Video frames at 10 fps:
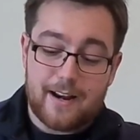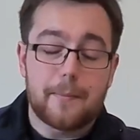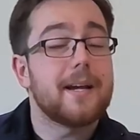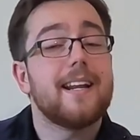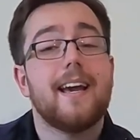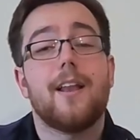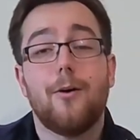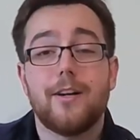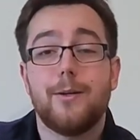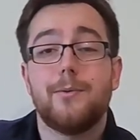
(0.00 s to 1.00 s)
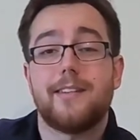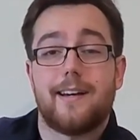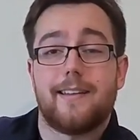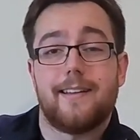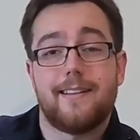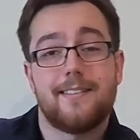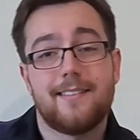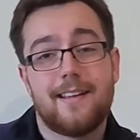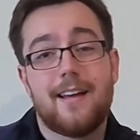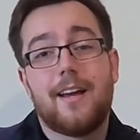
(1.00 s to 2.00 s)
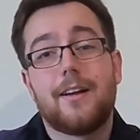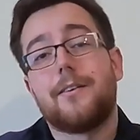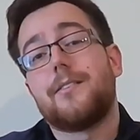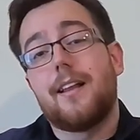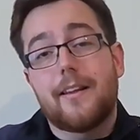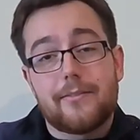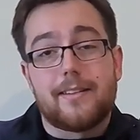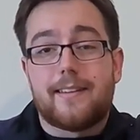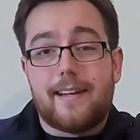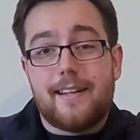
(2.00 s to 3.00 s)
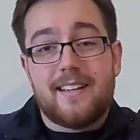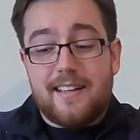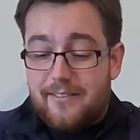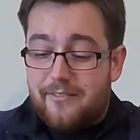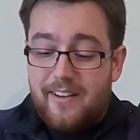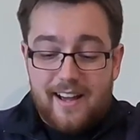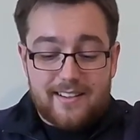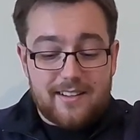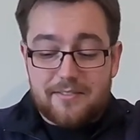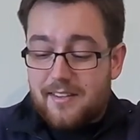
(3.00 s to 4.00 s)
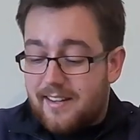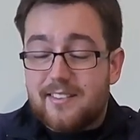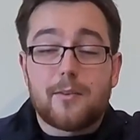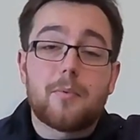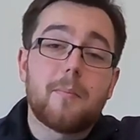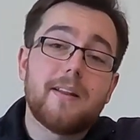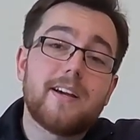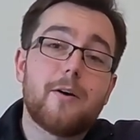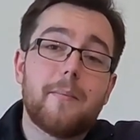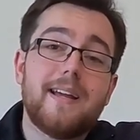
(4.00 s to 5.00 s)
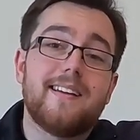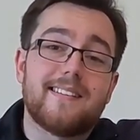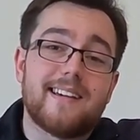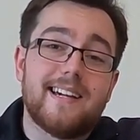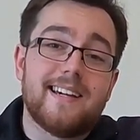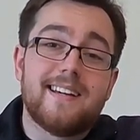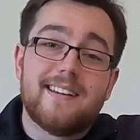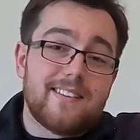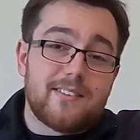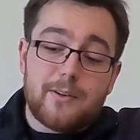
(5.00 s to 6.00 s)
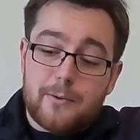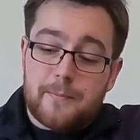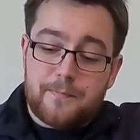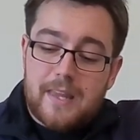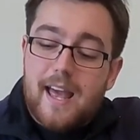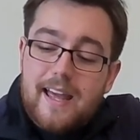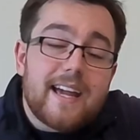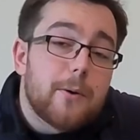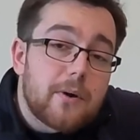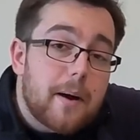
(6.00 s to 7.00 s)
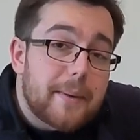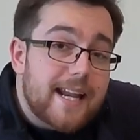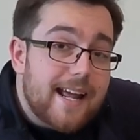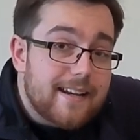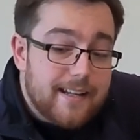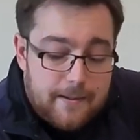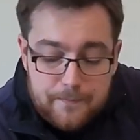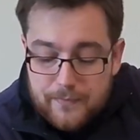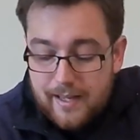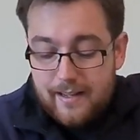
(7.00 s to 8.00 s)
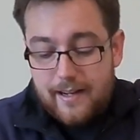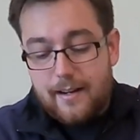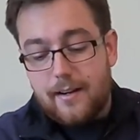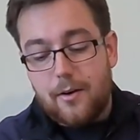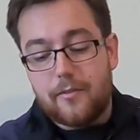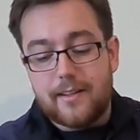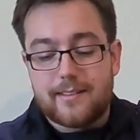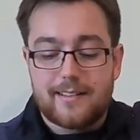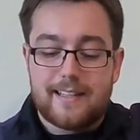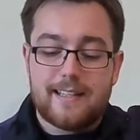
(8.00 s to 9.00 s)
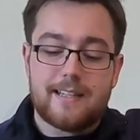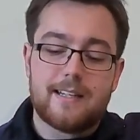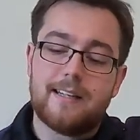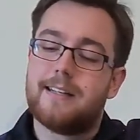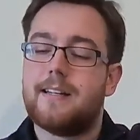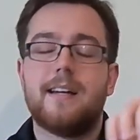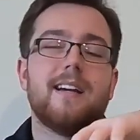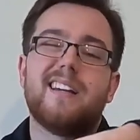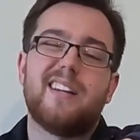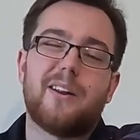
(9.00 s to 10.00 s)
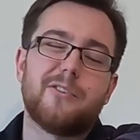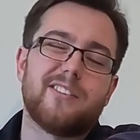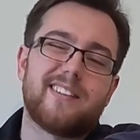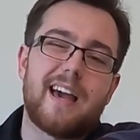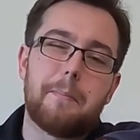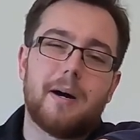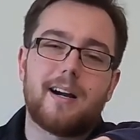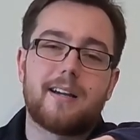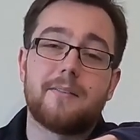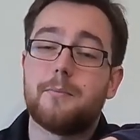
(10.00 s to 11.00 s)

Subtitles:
I'm gonna get a lot of use out of this, because I love a tea. In fact, after this, I'll probably go and make a tea. So it'll come in handy. And then obviously, you don't just get a mug.